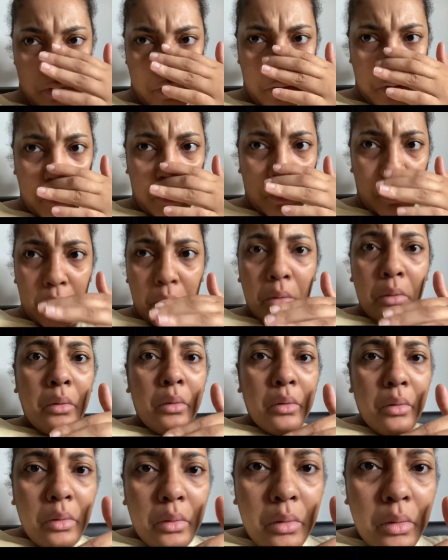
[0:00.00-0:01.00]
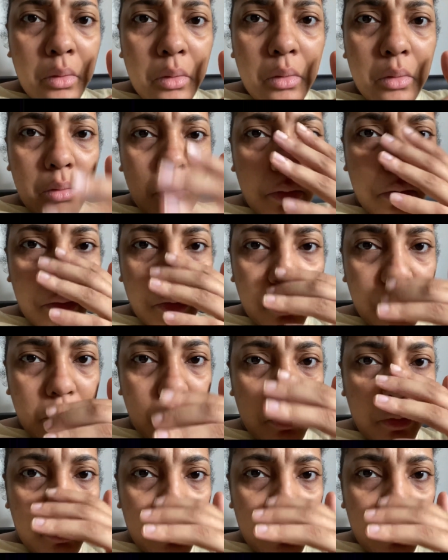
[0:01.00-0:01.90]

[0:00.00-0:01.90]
[no speech]